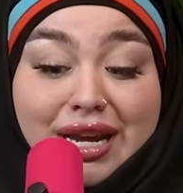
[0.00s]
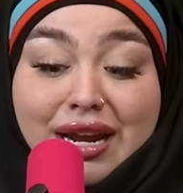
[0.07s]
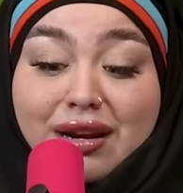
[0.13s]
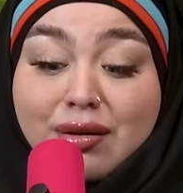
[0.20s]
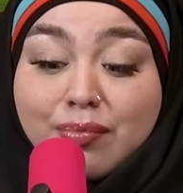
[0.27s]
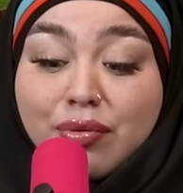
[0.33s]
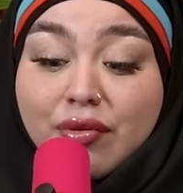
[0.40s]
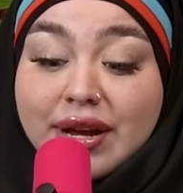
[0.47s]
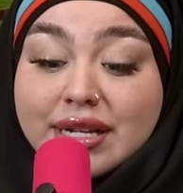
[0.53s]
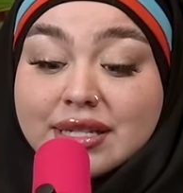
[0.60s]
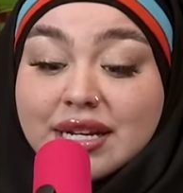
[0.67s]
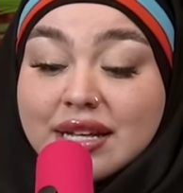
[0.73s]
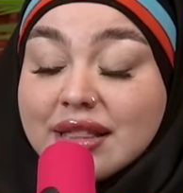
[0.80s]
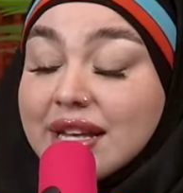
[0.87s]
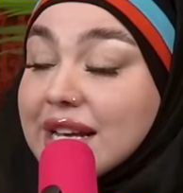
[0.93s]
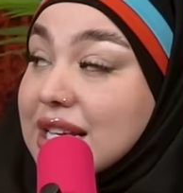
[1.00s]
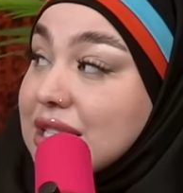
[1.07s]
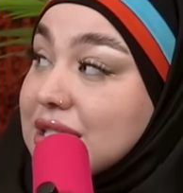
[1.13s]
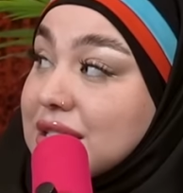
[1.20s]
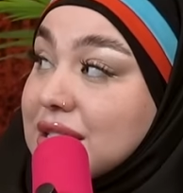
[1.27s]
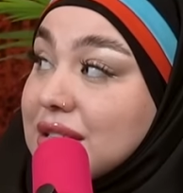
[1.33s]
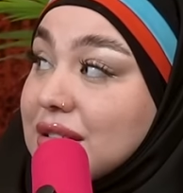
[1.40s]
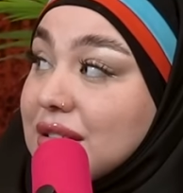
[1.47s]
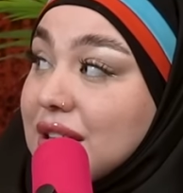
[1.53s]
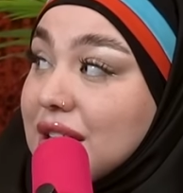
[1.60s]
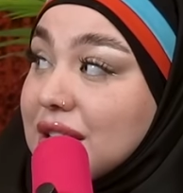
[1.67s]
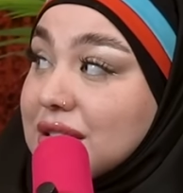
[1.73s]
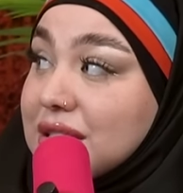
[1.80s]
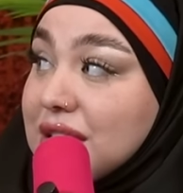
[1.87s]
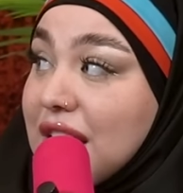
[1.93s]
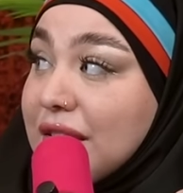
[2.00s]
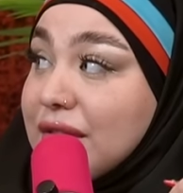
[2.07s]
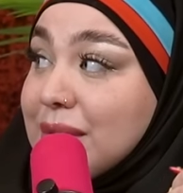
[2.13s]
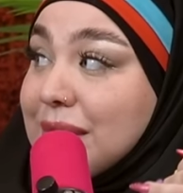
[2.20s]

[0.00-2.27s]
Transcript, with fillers: data points in this start